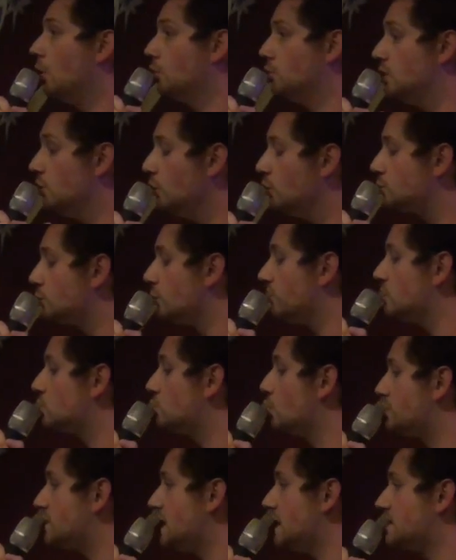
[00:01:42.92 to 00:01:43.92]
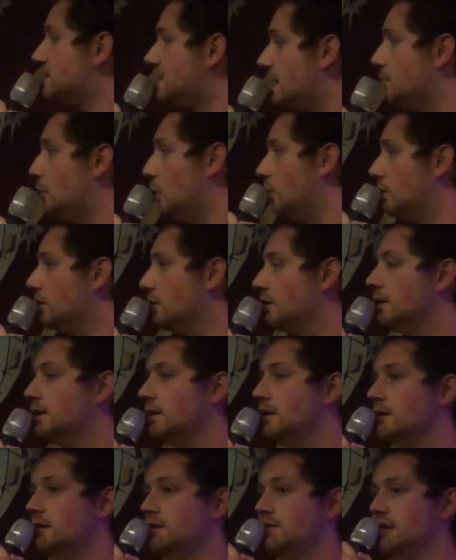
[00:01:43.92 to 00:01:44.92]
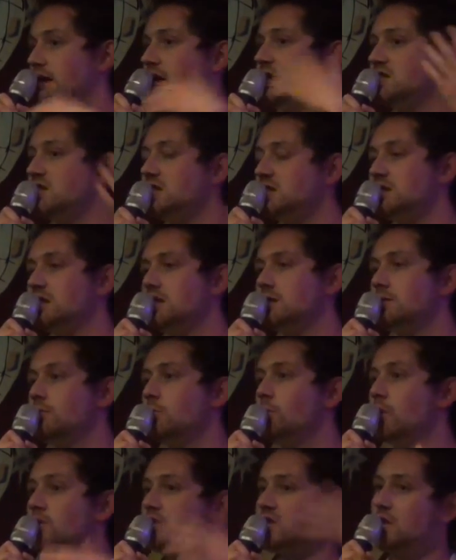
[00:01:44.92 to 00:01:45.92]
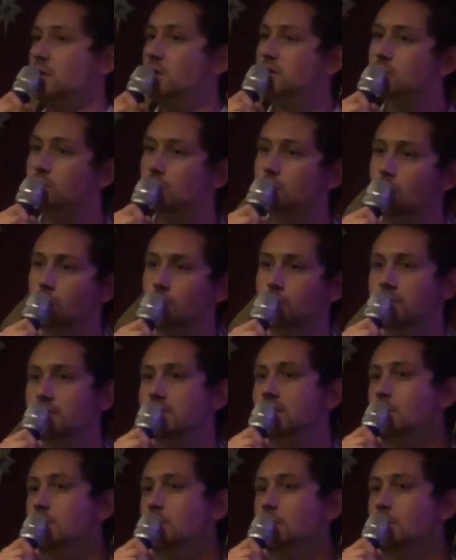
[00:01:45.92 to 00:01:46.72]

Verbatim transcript: And we know also these groups are stable. They existed one generation ago,